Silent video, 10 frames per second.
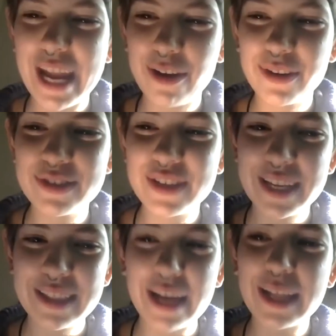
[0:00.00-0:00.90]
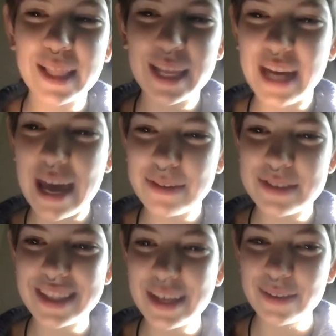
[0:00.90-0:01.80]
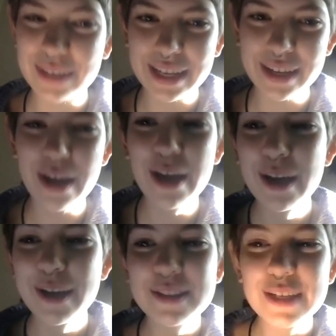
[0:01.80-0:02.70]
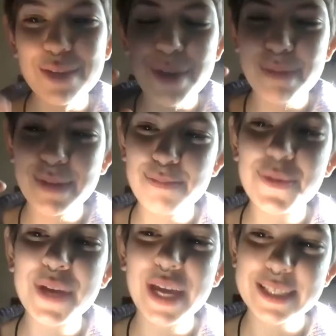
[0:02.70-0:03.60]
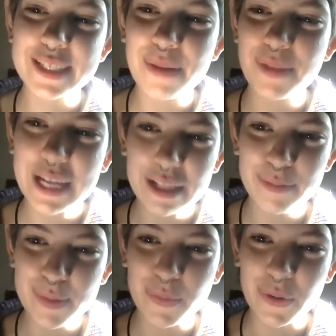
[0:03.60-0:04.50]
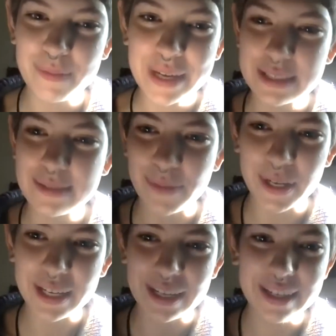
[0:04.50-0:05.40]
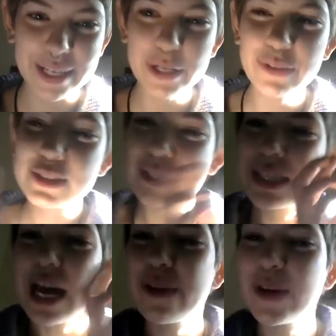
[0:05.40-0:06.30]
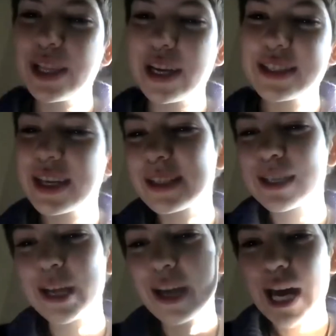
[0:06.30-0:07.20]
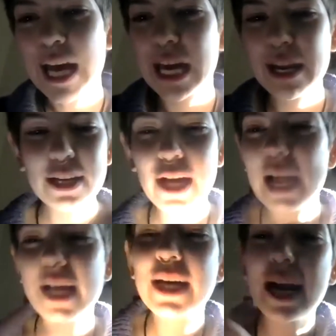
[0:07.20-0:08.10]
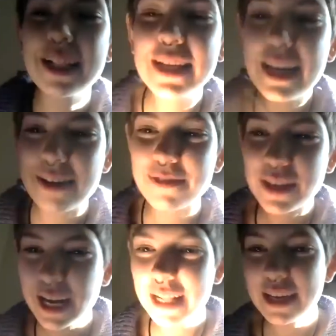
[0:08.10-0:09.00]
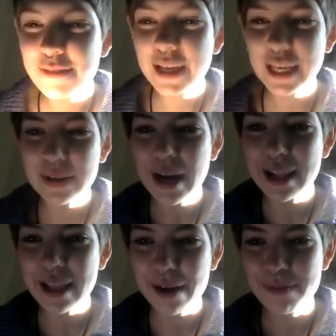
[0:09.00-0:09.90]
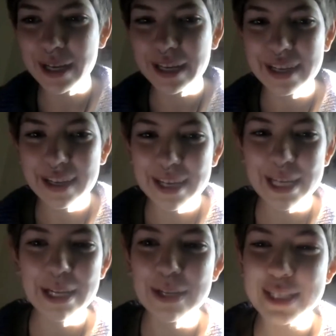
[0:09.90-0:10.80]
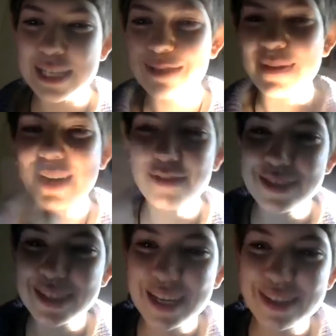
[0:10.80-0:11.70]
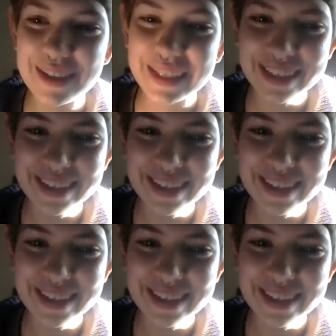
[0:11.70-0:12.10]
energy, that clean energy that you need to maybe bring in something a little bit more to make some money. You know, you just uh, when it's, it's you got you gotta live. You gotta live like you got a lot of money. You know, it's it's manifestation.